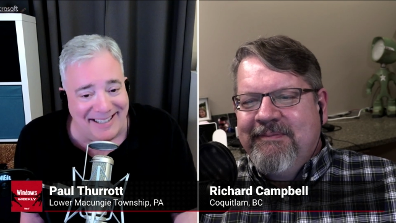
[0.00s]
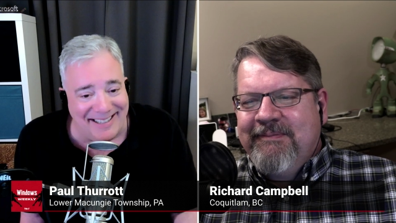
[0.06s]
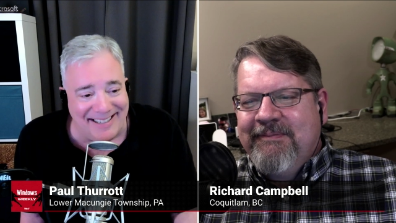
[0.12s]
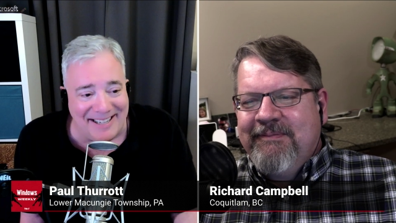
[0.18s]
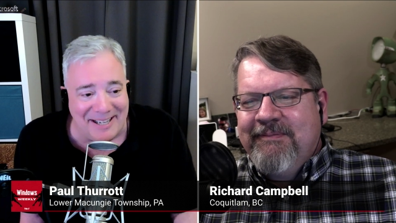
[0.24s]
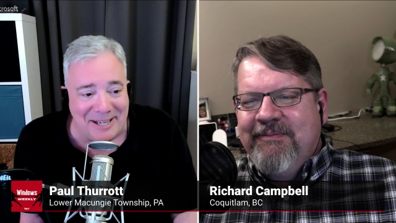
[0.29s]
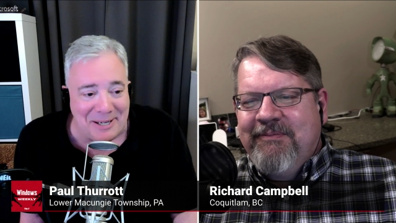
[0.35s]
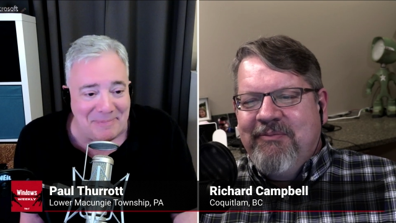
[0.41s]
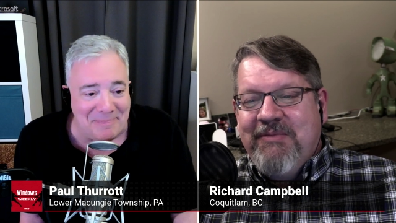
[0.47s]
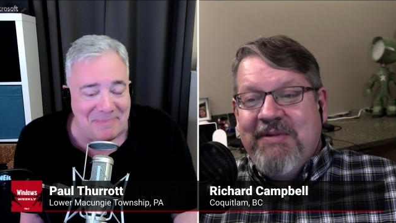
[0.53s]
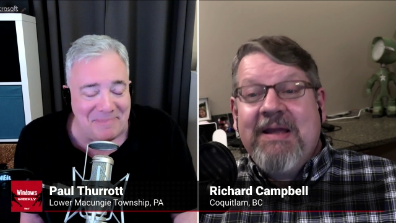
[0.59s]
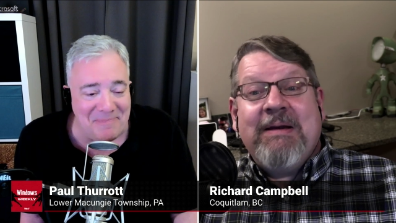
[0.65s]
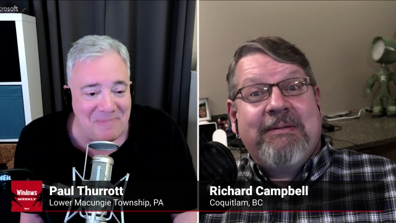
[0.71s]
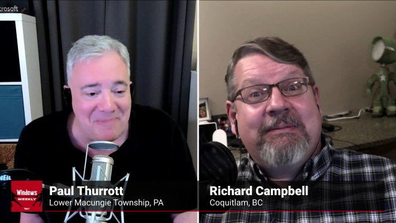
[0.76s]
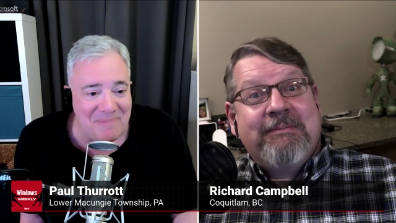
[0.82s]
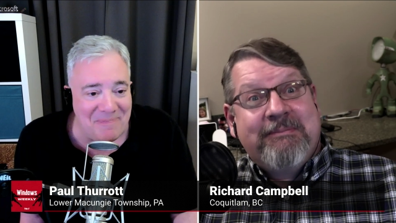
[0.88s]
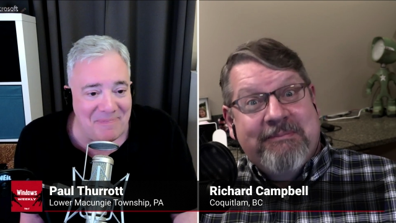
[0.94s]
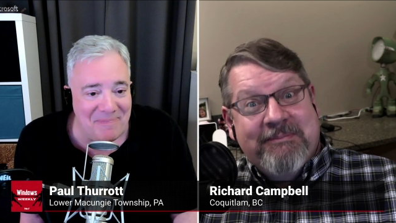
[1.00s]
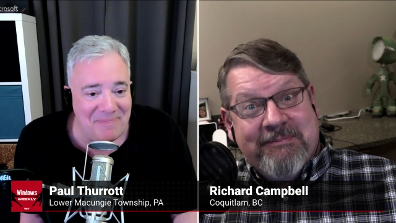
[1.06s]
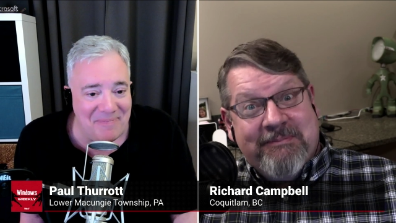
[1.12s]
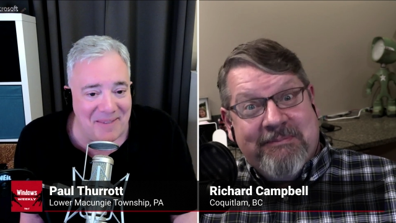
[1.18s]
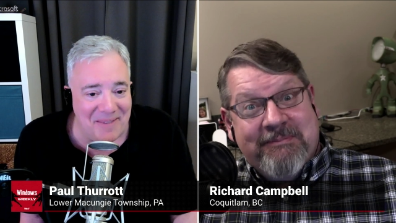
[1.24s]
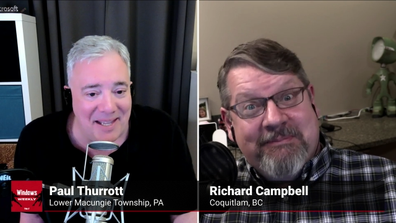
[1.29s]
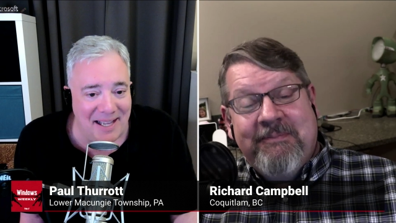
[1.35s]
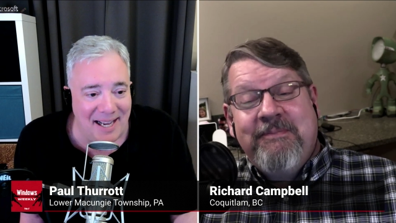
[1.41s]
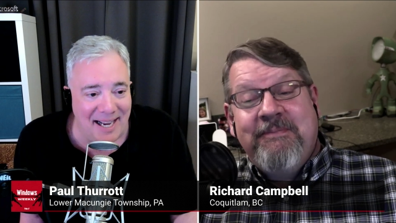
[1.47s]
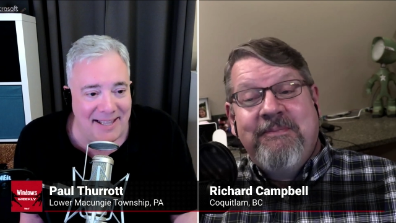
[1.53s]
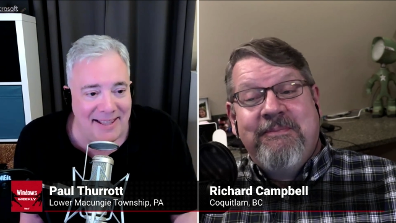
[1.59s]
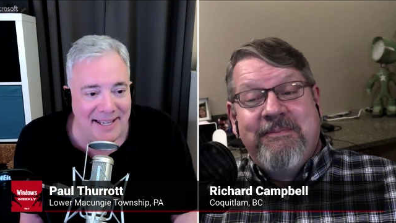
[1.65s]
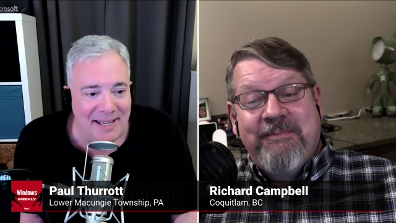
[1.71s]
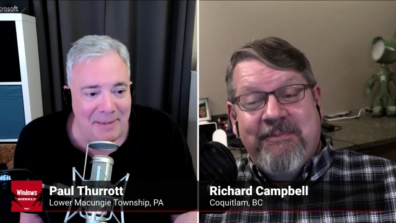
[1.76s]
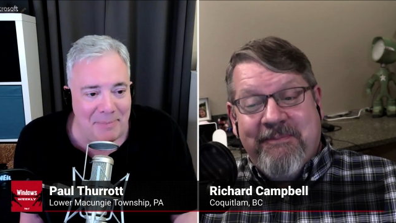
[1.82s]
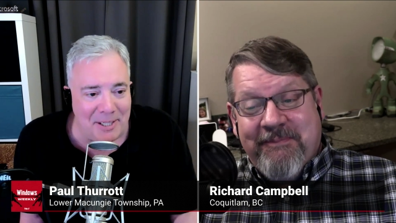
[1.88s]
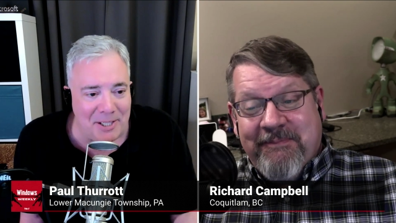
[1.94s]
Speaker 1: Um, wow. I
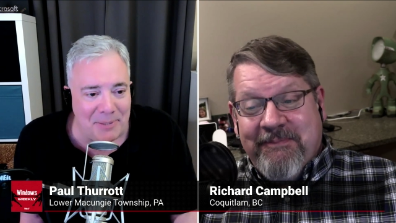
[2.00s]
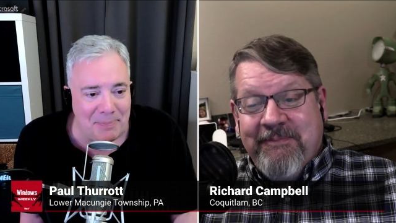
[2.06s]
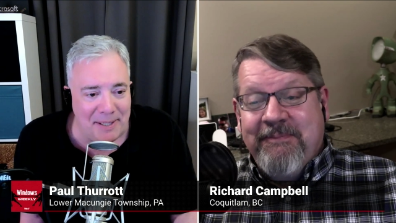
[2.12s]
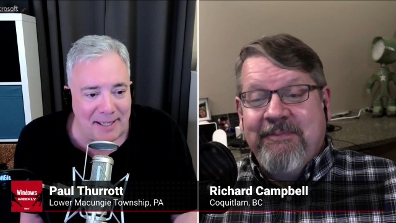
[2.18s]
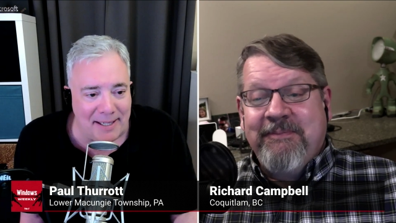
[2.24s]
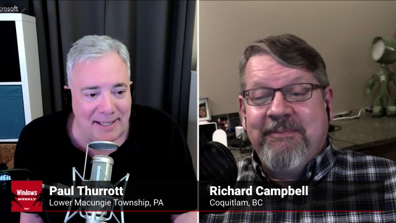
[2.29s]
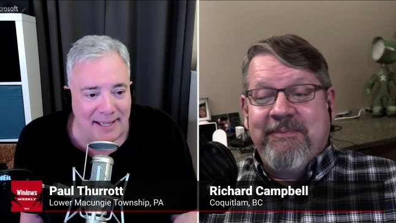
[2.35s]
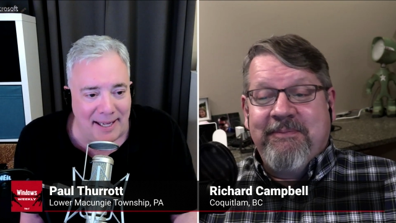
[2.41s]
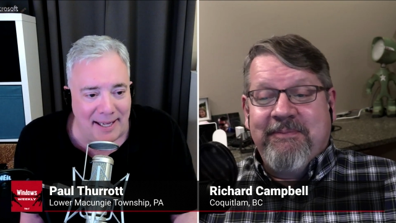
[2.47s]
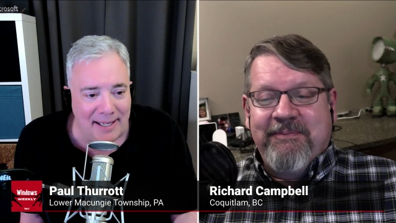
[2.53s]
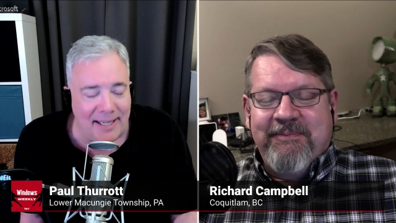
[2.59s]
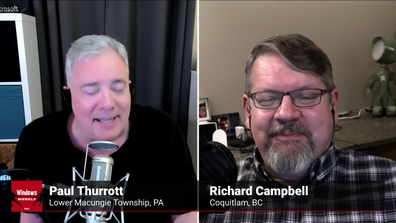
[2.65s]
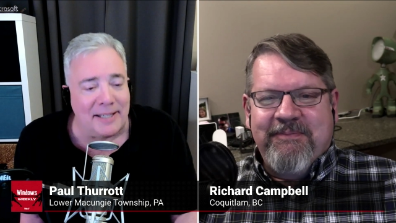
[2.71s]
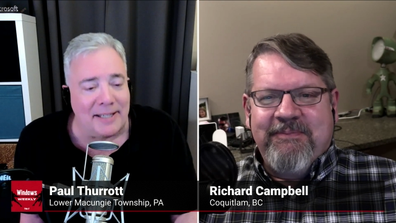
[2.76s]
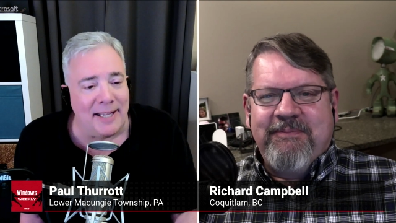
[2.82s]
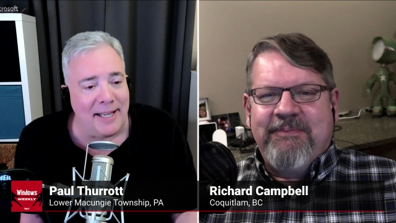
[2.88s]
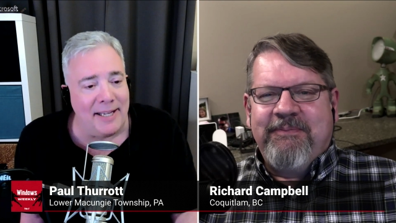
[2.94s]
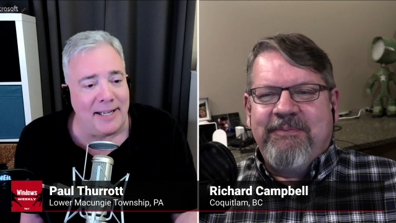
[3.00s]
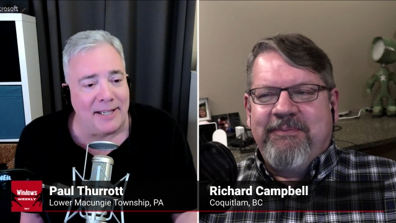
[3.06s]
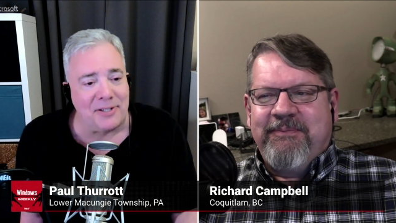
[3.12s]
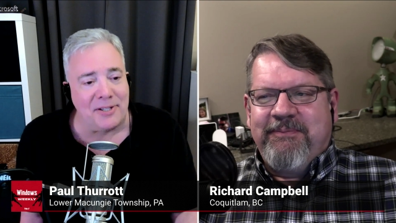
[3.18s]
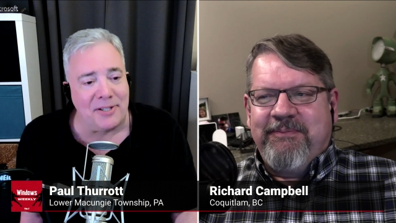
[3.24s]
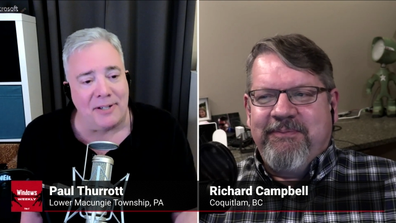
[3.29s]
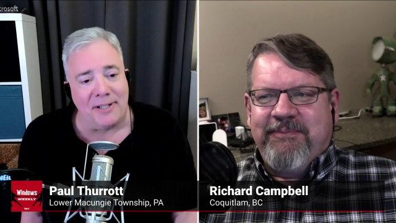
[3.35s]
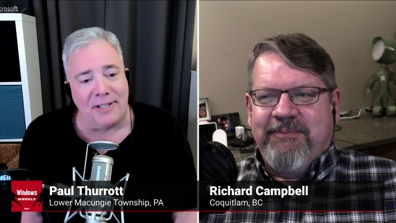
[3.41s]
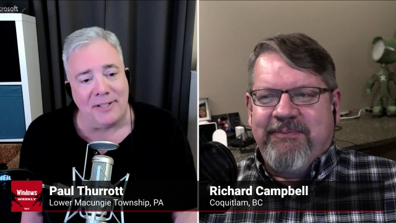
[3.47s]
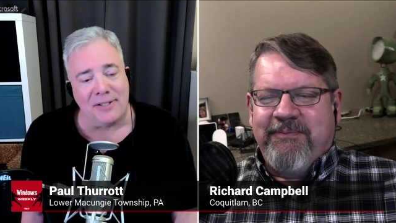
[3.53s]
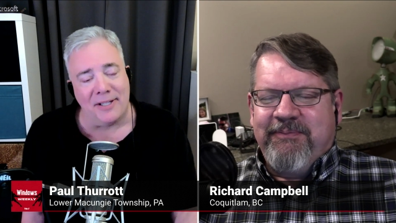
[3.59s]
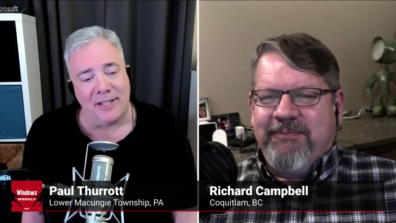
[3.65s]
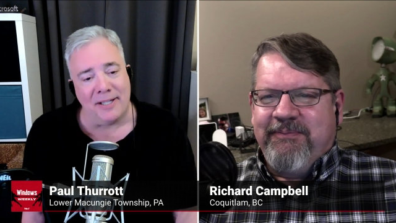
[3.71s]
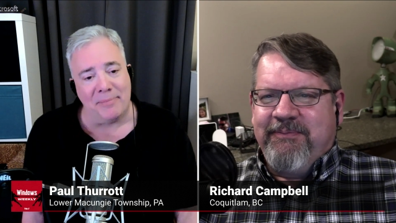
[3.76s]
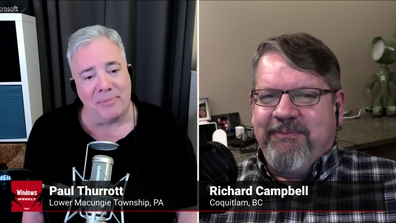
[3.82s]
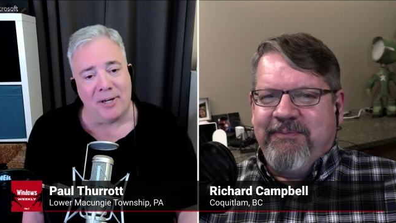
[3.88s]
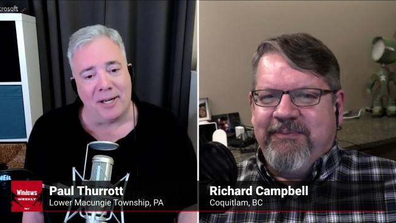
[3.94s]
think it must be a K, yeah, KS series.
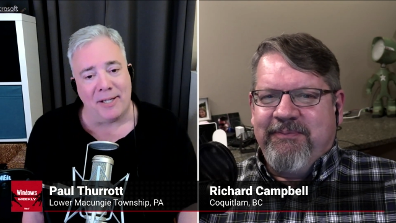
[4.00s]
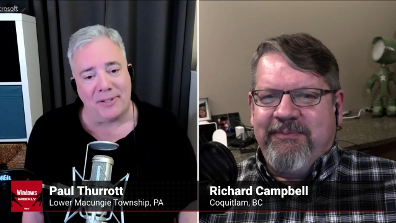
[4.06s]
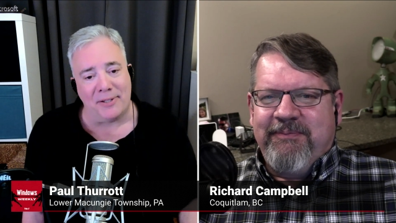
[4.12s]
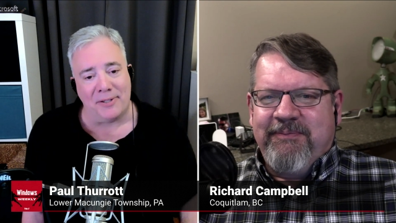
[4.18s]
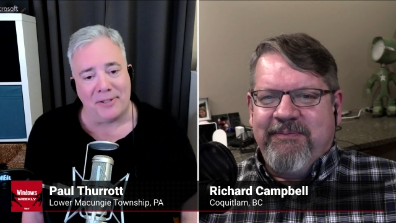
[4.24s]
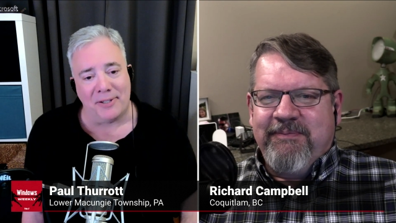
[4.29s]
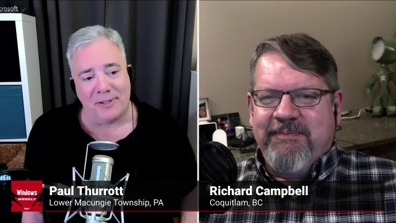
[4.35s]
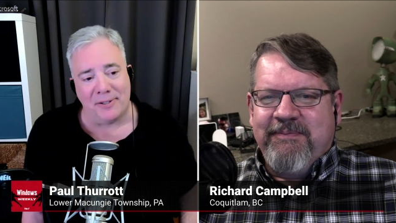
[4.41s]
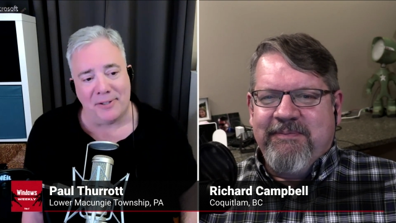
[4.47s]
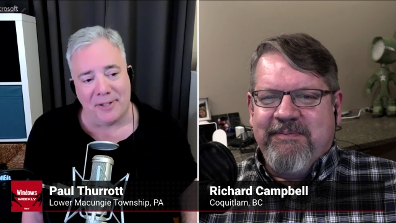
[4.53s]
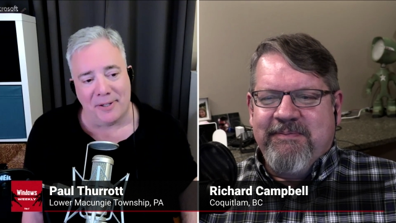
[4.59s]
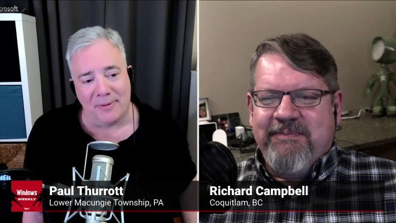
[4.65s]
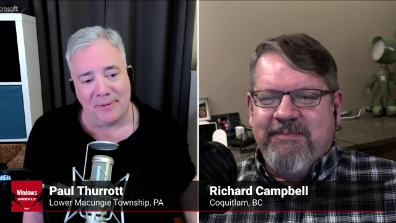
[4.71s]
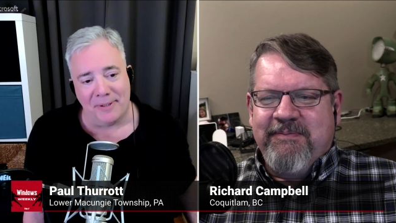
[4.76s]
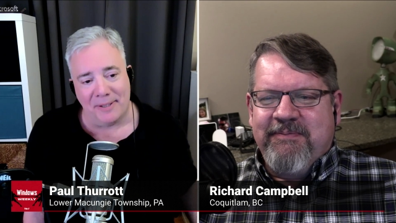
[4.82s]
Uh, it is okay. So.